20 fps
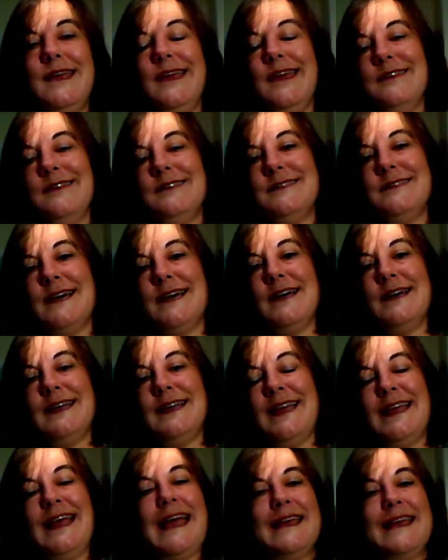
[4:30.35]
and
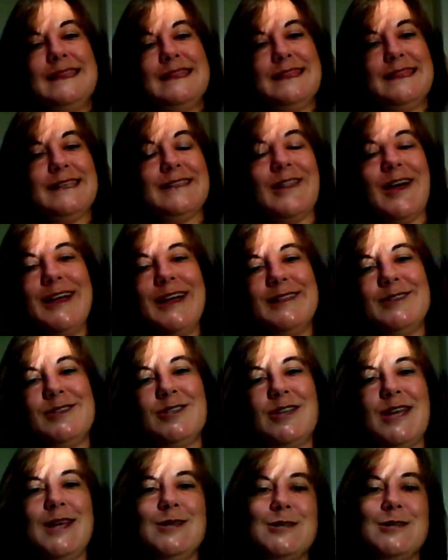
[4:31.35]
the
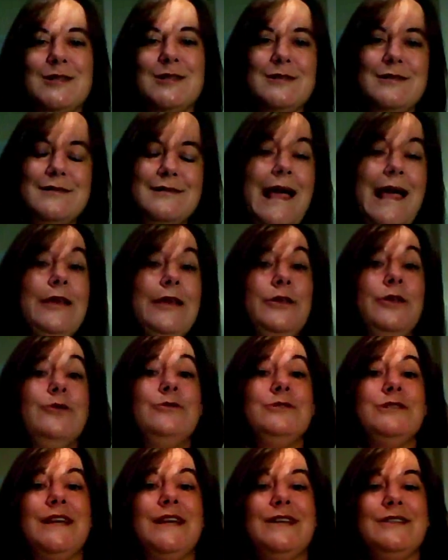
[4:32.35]
lines change and
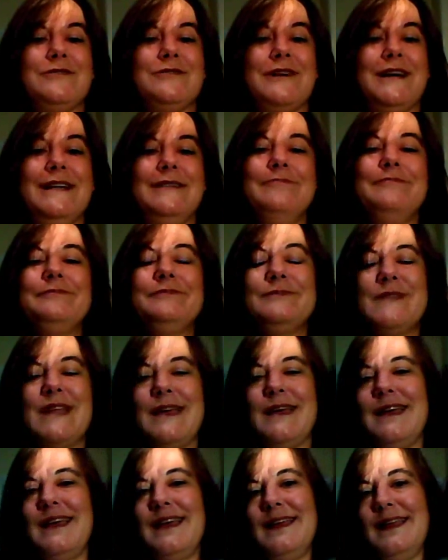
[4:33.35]
you change, right?
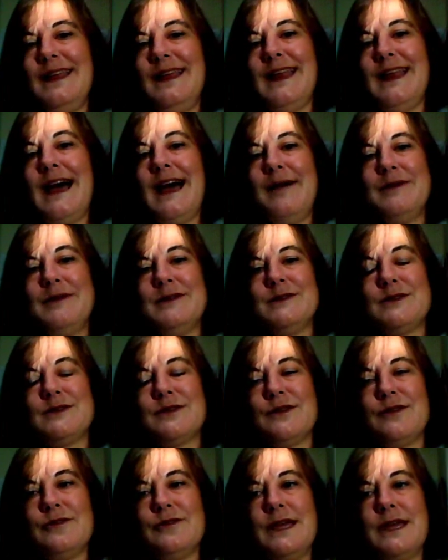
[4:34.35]
It happens
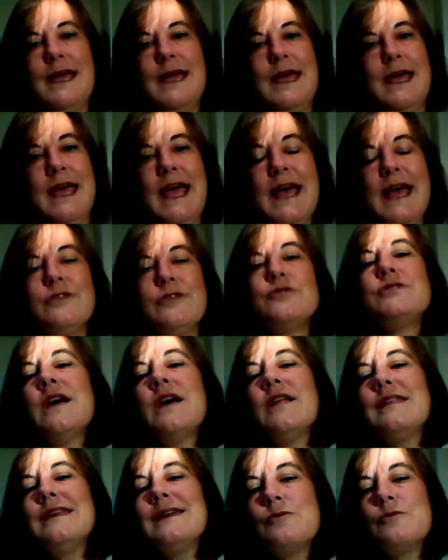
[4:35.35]
slowly. And there's
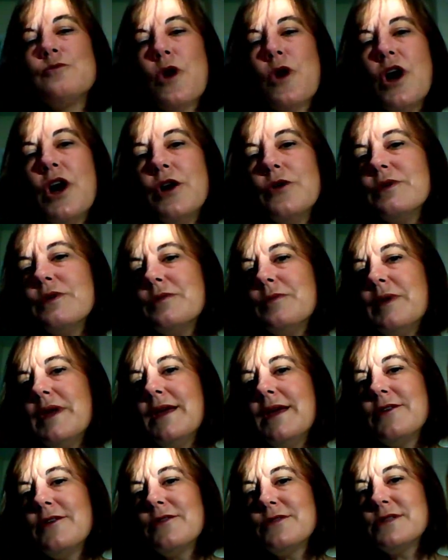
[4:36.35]
nothing wrong with
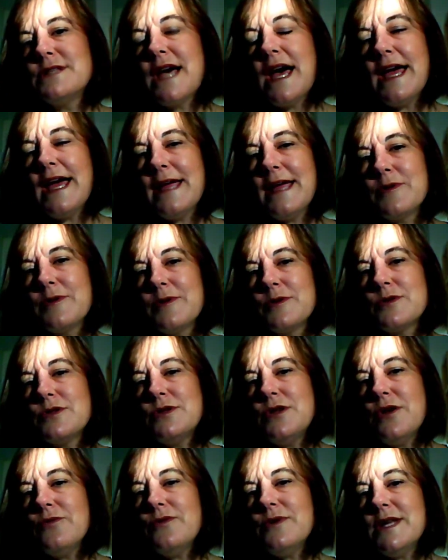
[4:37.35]
being your type.
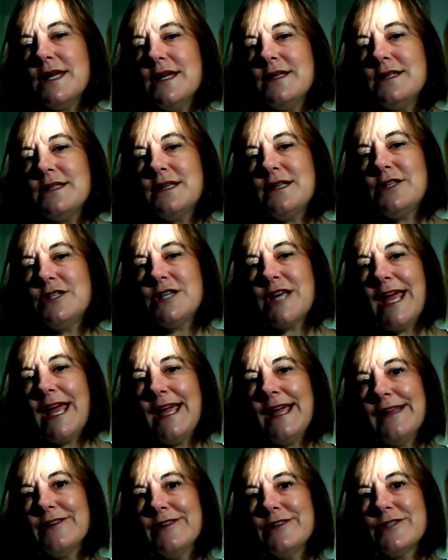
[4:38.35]
There's no need to
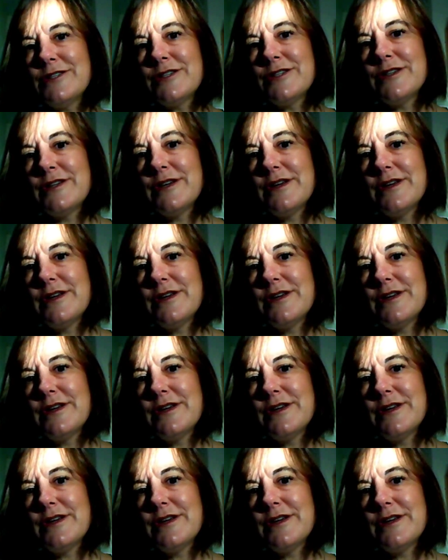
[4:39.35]
change.